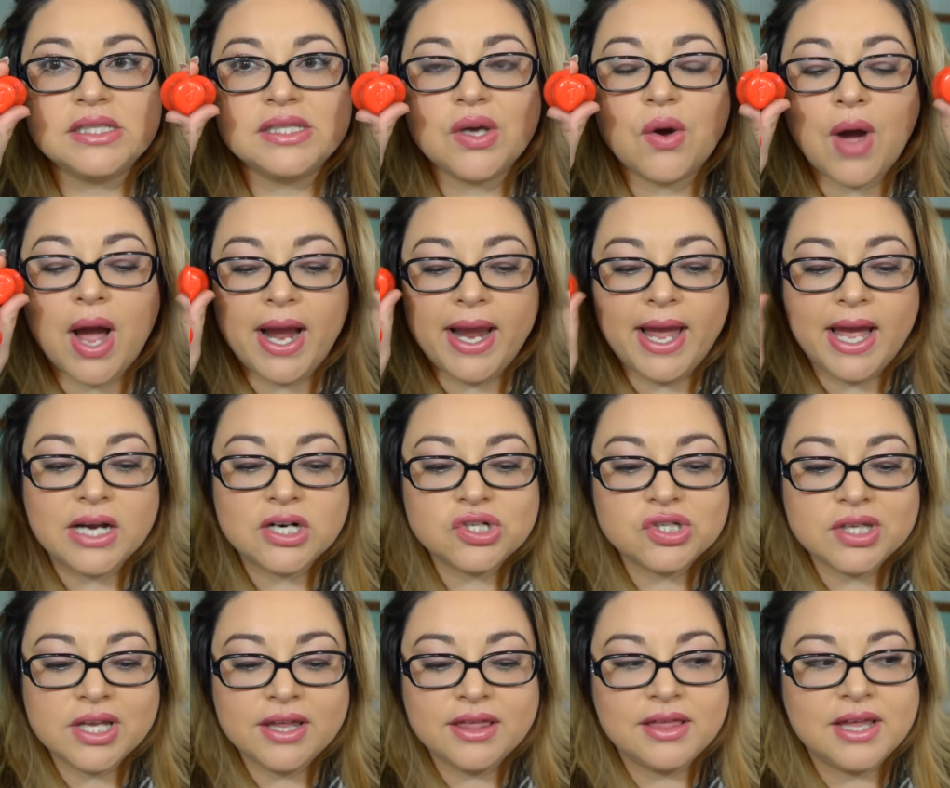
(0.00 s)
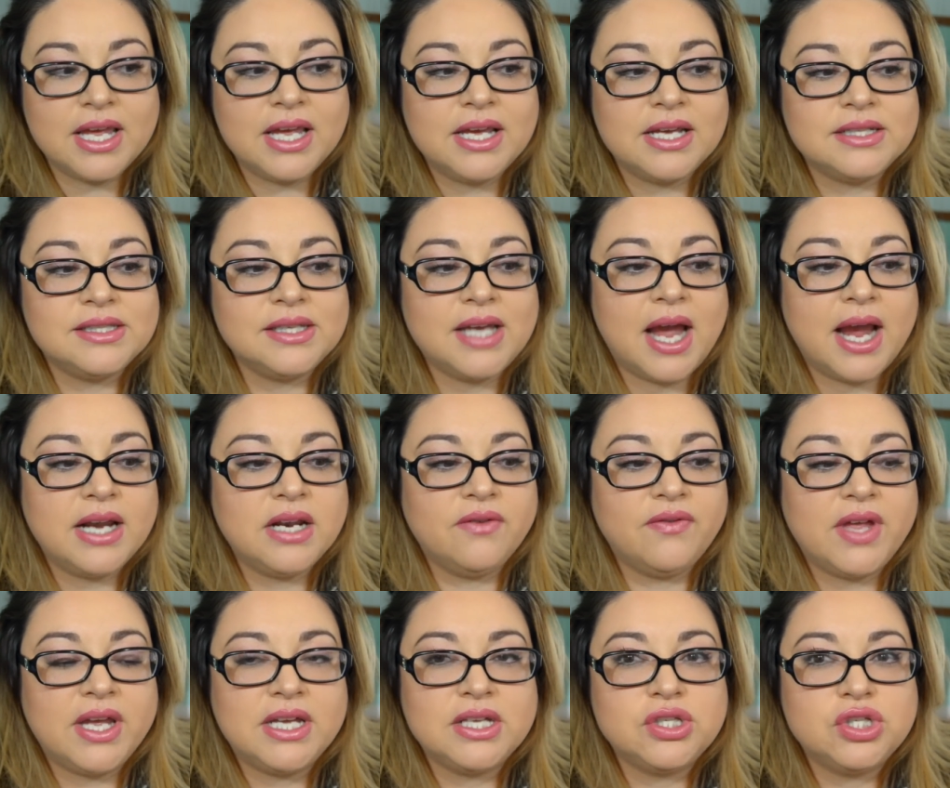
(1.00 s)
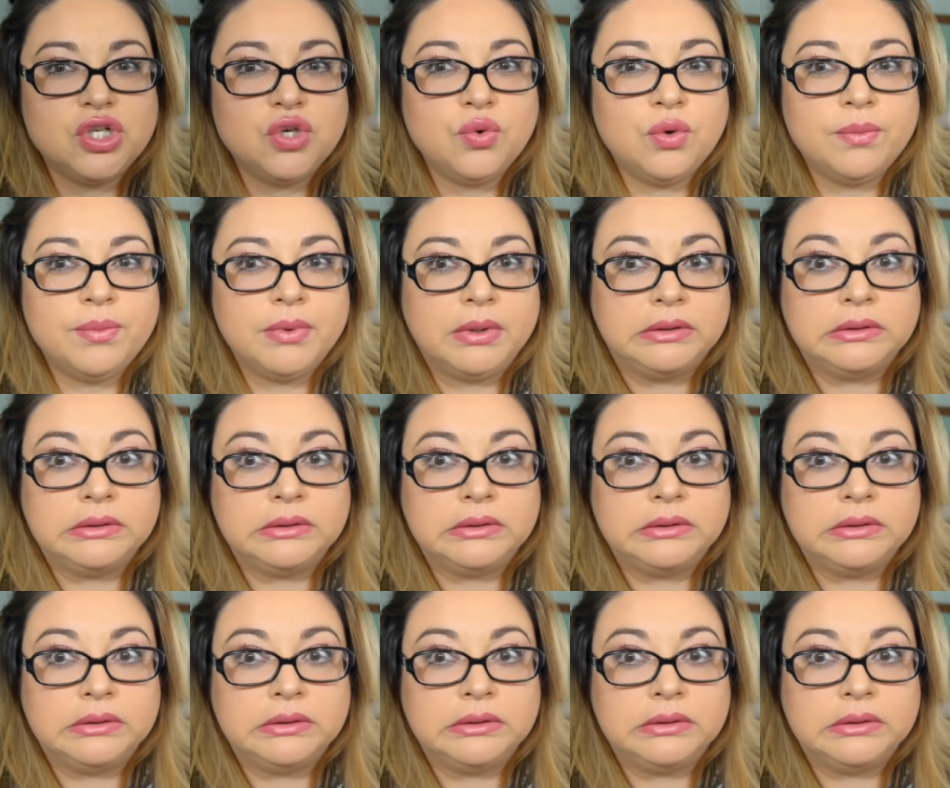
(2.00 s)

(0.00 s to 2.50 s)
So I actually think it's kind of like you...